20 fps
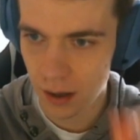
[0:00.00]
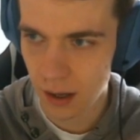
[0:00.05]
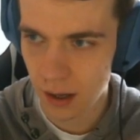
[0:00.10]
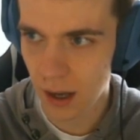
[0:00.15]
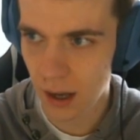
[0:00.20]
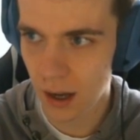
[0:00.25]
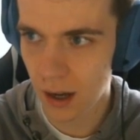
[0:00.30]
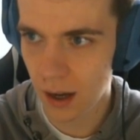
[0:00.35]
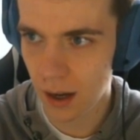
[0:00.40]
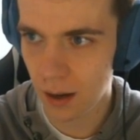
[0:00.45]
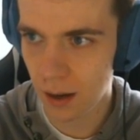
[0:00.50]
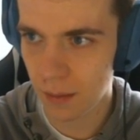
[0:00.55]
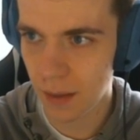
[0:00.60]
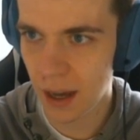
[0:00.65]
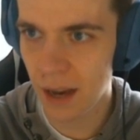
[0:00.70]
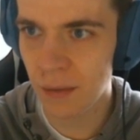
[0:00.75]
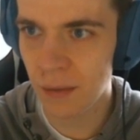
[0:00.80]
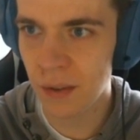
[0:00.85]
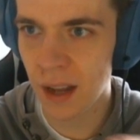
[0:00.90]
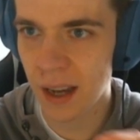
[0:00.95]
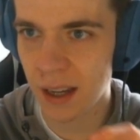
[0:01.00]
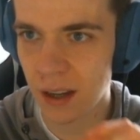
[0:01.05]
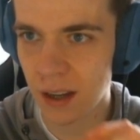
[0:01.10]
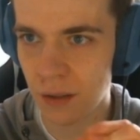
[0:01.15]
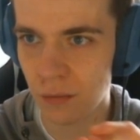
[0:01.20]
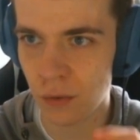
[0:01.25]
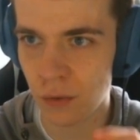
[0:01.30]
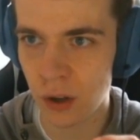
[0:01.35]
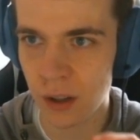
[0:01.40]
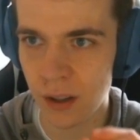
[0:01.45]
Have like
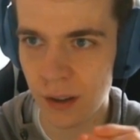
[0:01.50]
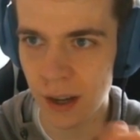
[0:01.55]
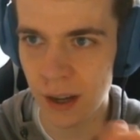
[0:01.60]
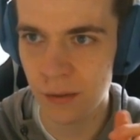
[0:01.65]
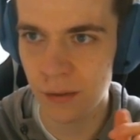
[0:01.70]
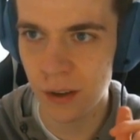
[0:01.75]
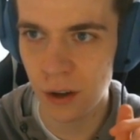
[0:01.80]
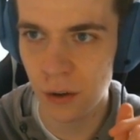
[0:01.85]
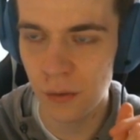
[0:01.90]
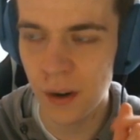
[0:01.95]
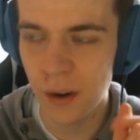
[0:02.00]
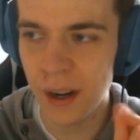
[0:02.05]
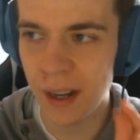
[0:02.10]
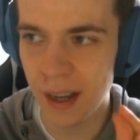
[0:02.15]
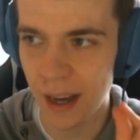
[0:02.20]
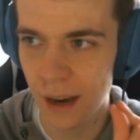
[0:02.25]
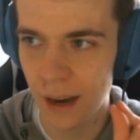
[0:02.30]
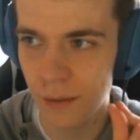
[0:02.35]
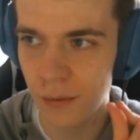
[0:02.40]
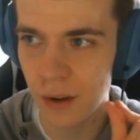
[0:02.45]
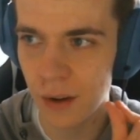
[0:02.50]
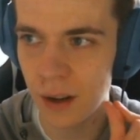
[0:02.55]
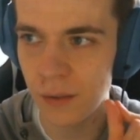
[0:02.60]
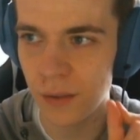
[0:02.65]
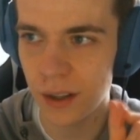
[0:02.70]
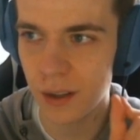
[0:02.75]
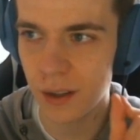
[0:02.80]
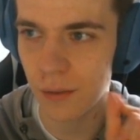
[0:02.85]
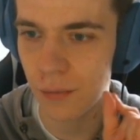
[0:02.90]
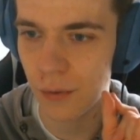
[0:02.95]
we already have one
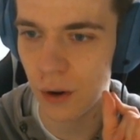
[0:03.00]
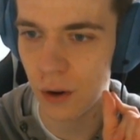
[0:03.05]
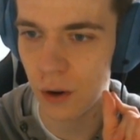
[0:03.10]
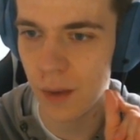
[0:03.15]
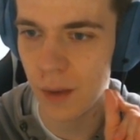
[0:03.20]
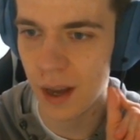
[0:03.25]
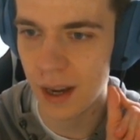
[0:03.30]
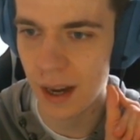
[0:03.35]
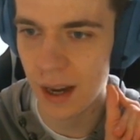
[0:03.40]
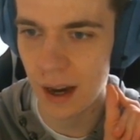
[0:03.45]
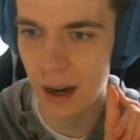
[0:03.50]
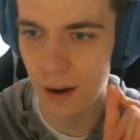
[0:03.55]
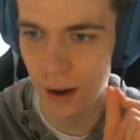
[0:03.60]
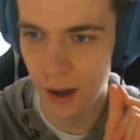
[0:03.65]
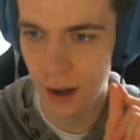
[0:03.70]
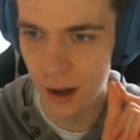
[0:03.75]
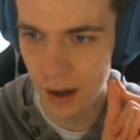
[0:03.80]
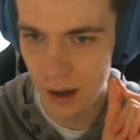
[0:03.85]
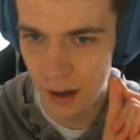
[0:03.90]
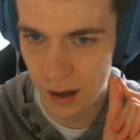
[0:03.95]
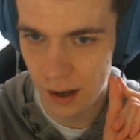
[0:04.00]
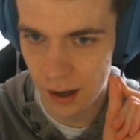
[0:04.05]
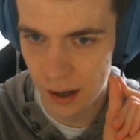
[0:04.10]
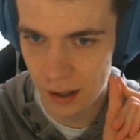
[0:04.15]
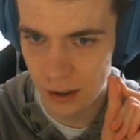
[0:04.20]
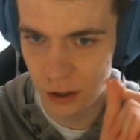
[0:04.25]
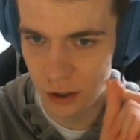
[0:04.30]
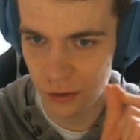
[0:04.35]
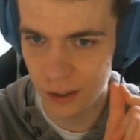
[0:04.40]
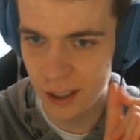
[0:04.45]
with the 4
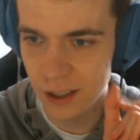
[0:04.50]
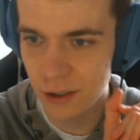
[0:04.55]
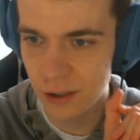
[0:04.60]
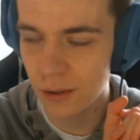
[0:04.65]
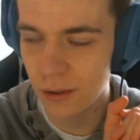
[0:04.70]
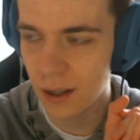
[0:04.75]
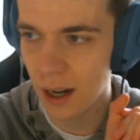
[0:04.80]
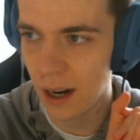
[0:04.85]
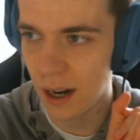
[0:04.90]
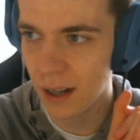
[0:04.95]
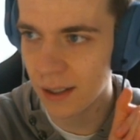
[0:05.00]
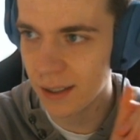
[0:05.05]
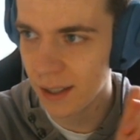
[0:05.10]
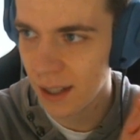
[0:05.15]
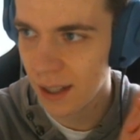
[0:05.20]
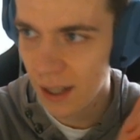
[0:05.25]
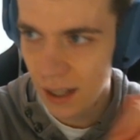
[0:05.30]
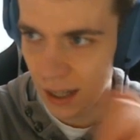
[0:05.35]
mana 3/2 card.